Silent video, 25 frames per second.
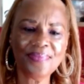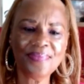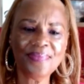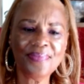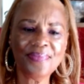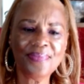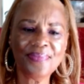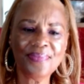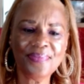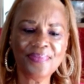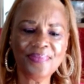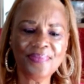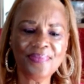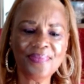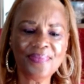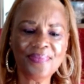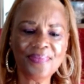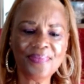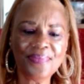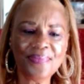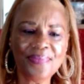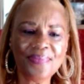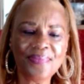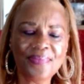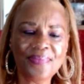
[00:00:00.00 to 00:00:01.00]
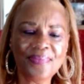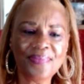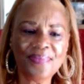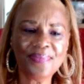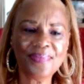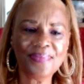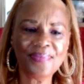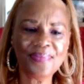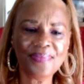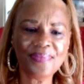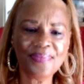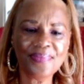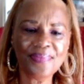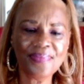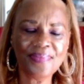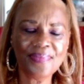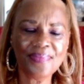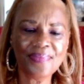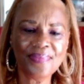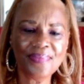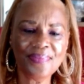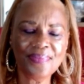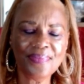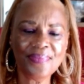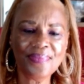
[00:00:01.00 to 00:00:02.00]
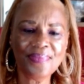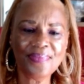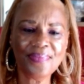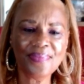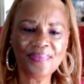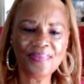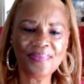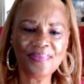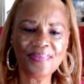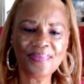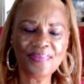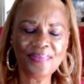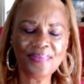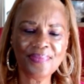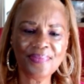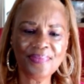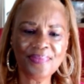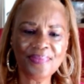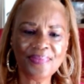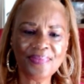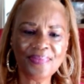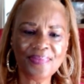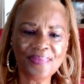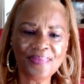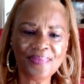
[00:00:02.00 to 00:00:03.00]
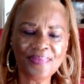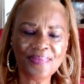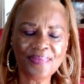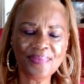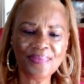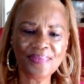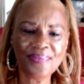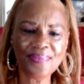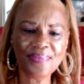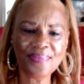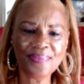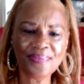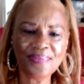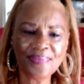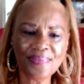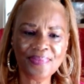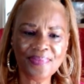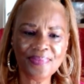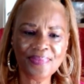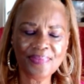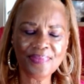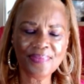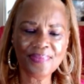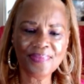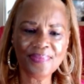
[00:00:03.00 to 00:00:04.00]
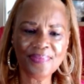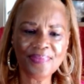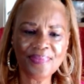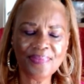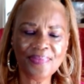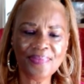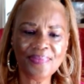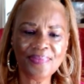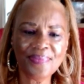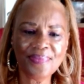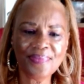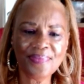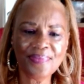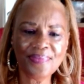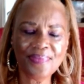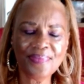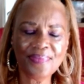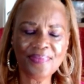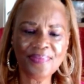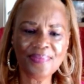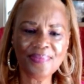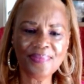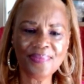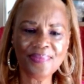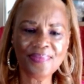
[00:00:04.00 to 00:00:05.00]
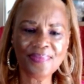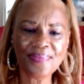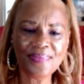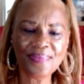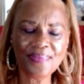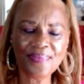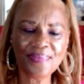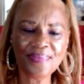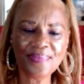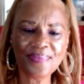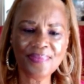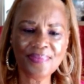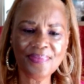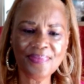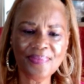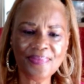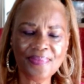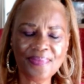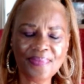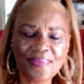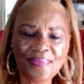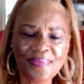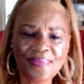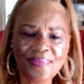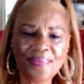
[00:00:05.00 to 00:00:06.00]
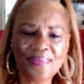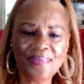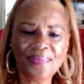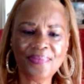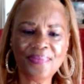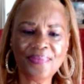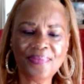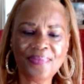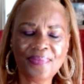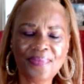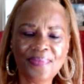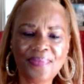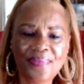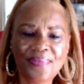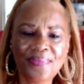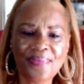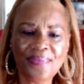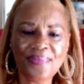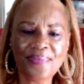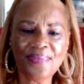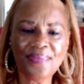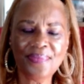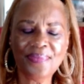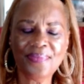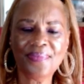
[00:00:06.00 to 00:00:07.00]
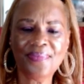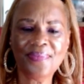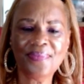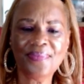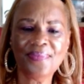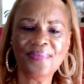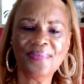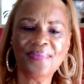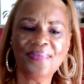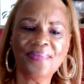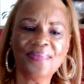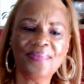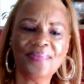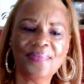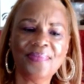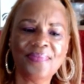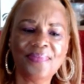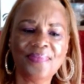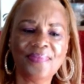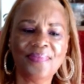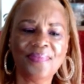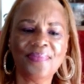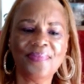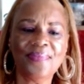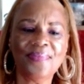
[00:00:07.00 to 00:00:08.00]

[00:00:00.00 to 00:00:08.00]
This person isn't speaking.